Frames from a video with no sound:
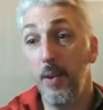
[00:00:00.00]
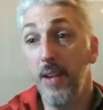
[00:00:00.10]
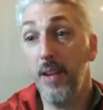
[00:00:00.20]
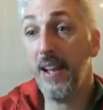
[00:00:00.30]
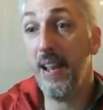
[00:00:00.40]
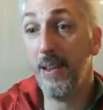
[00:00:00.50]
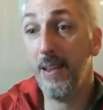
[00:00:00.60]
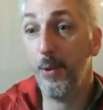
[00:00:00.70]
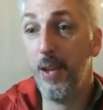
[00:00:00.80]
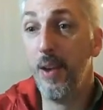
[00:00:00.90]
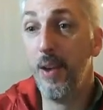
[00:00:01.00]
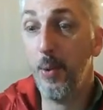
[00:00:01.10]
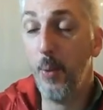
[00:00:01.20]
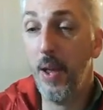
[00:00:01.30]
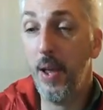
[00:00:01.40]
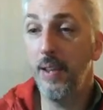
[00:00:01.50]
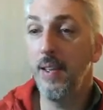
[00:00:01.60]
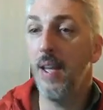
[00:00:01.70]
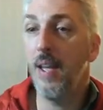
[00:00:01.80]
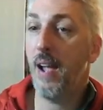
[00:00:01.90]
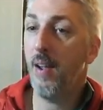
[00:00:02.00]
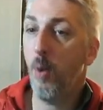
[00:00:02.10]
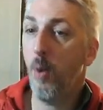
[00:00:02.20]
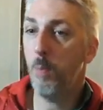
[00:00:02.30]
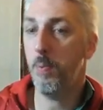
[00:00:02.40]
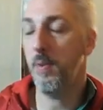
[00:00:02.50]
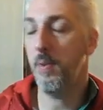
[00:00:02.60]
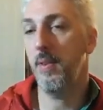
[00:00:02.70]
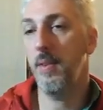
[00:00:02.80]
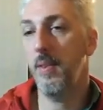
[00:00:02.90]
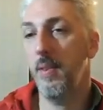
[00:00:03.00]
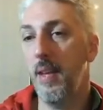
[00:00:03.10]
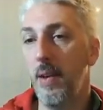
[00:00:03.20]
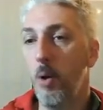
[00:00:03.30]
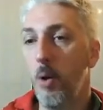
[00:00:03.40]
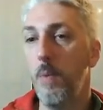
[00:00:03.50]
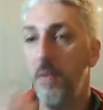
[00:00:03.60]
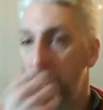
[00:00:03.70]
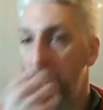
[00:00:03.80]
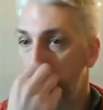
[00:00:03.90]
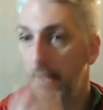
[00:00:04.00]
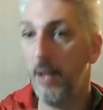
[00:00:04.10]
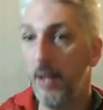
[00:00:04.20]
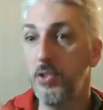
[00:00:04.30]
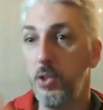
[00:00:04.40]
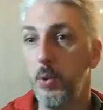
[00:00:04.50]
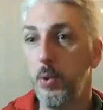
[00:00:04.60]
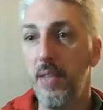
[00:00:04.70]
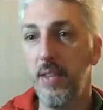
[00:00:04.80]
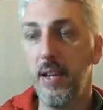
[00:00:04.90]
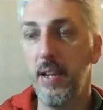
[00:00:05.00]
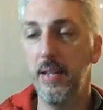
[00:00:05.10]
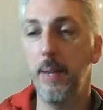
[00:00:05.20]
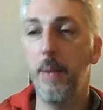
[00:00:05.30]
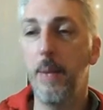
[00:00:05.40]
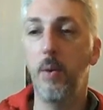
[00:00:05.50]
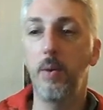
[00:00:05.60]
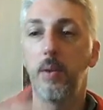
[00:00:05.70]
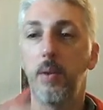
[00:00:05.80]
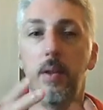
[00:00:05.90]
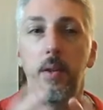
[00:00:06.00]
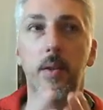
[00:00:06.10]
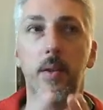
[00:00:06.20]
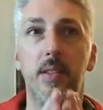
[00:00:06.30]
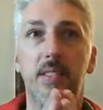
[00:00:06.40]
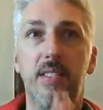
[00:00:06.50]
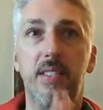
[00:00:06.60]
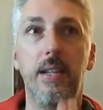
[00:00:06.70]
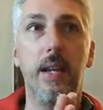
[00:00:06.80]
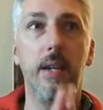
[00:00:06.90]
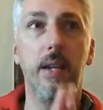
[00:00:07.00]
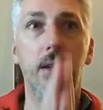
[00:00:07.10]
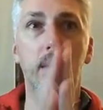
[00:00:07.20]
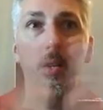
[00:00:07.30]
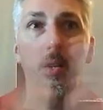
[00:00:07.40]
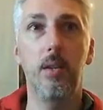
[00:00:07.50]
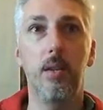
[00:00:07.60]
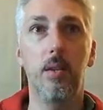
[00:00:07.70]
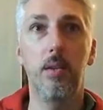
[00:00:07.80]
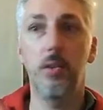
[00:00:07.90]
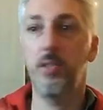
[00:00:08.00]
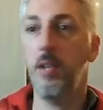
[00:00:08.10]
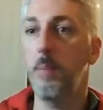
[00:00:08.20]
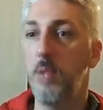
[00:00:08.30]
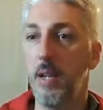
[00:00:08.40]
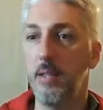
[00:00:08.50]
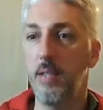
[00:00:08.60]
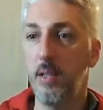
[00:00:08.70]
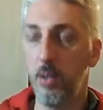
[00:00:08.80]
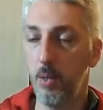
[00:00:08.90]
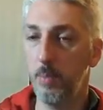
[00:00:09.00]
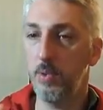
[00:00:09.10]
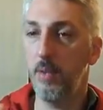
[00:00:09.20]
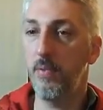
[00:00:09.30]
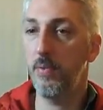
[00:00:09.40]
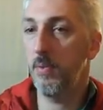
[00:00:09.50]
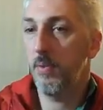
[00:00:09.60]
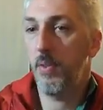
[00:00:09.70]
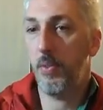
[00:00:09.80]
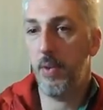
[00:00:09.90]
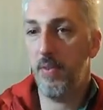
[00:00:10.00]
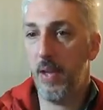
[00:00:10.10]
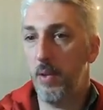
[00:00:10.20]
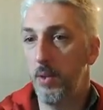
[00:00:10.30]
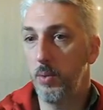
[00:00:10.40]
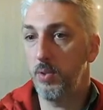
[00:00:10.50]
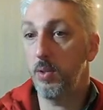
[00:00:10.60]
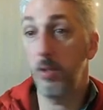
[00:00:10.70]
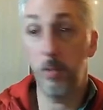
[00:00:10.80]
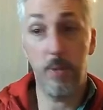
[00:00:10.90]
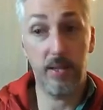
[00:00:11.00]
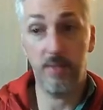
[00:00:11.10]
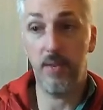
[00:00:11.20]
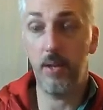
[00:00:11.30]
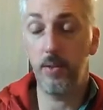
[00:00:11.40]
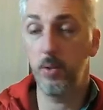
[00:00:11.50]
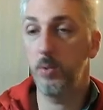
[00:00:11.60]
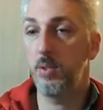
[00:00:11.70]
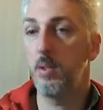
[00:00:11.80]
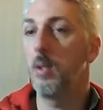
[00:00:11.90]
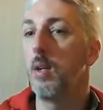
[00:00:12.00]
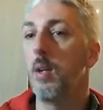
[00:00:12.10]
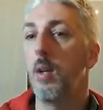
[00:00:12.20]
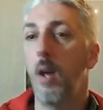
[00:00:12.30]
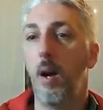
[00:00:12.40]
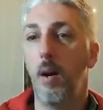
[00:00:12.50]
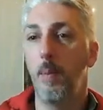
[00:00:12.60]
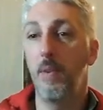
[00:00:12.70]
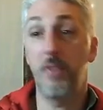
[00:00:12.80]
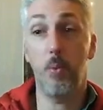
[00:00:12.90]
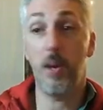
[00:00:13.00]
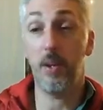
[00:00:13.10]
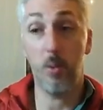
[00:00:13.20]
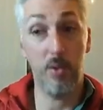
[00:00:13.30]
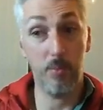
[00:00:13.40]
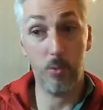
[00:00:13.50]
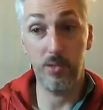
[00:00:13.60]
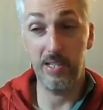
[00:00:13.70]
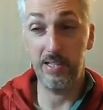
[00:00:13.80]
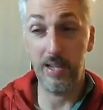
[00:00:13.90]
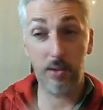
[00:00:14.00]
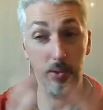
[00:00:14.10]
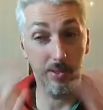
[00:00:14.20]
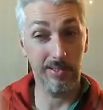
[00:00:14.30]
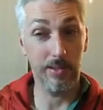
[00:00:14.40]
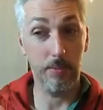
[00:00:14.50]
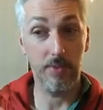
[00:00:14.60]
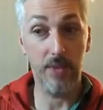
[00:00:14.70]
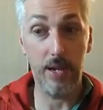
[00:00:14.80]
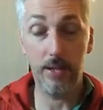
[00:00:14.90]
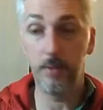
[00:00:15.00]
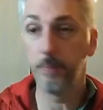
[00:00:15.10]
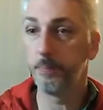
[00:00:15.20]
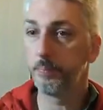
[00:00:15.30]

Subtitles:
one. I got a little carried away. I hope if anything else, you got the idea about seeing your subjects in terms of 3 values. You pick the values. If you want to go into more detail, you can subdivide.